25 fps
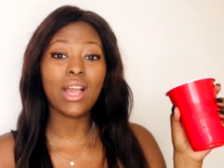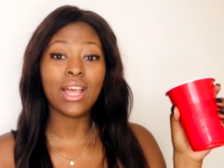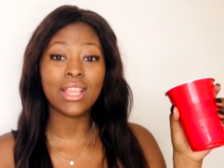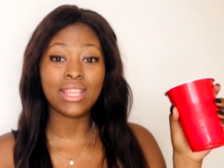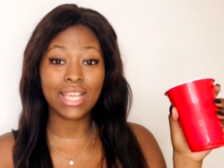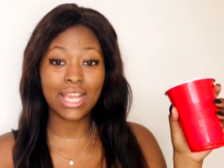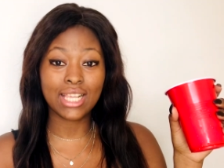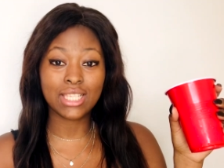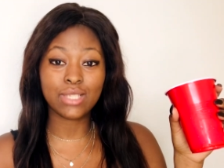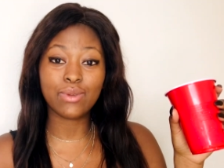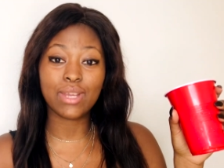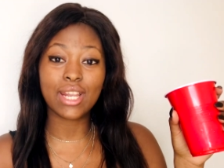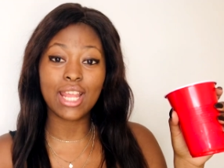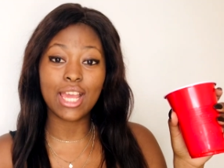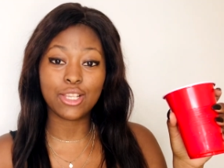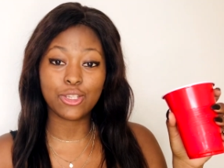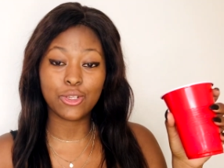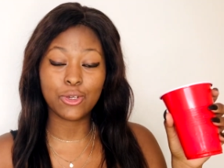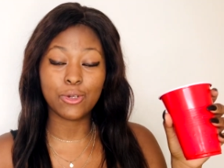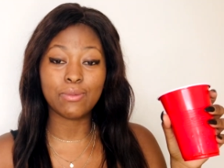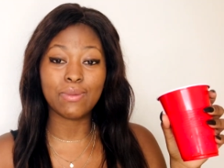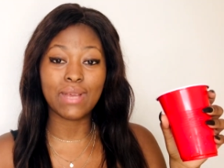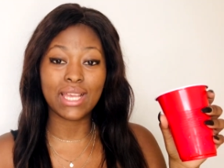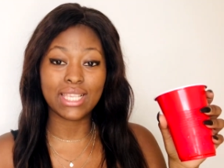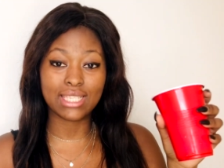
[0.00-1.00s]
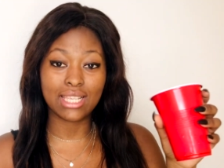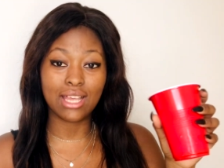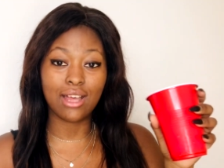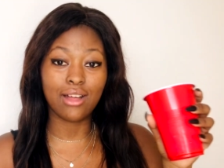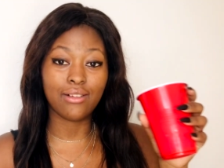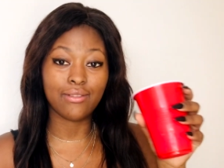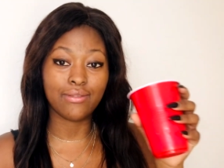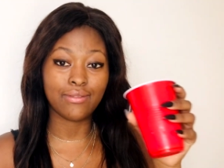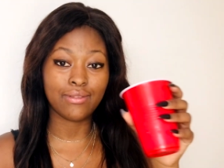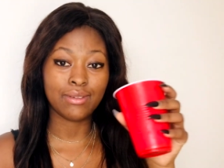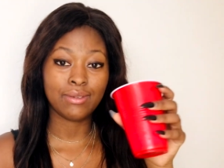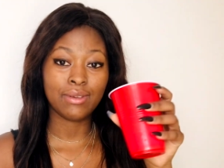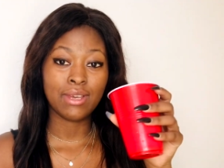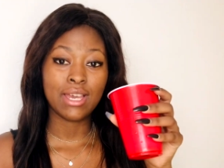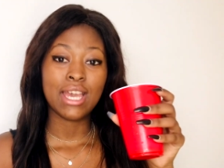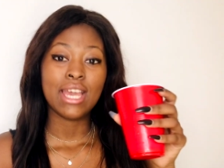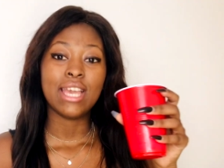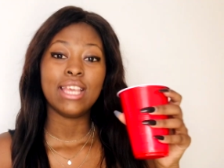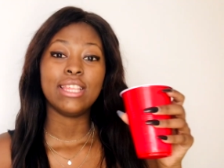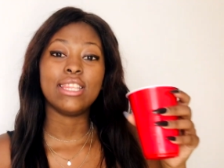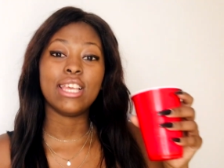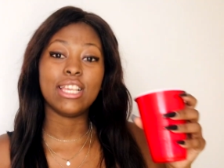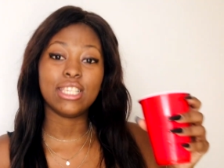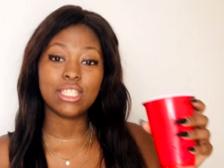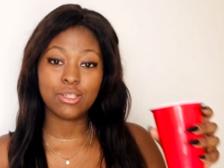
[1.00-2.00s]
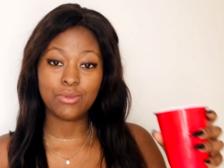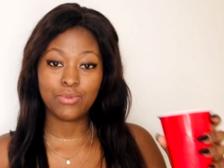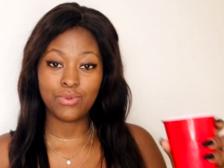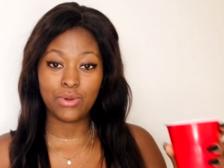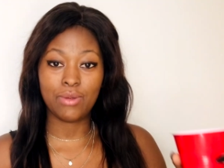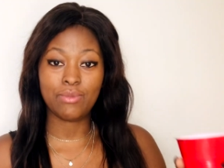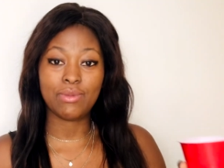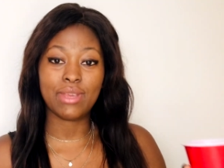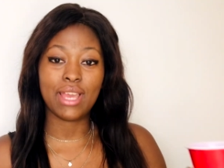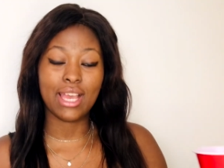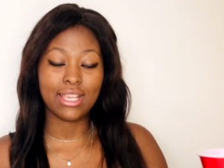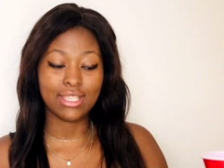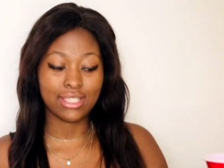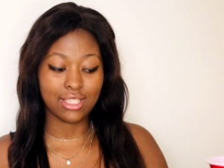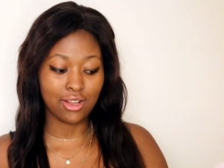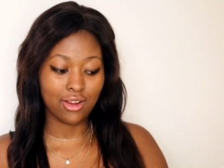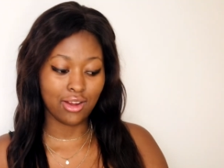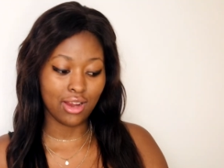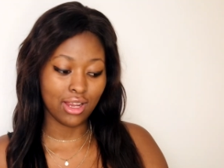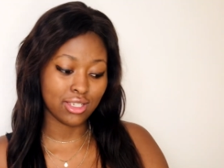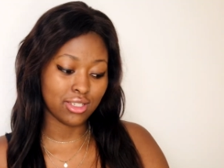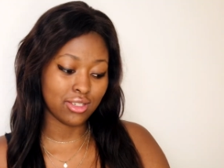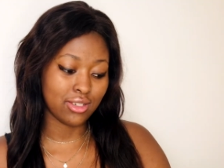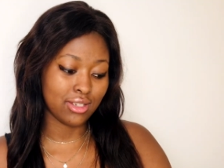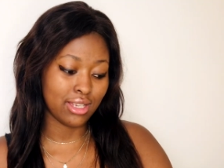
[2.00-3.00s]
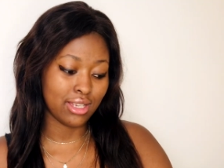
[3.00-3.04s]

That's what I told myself, that she probably has a crush on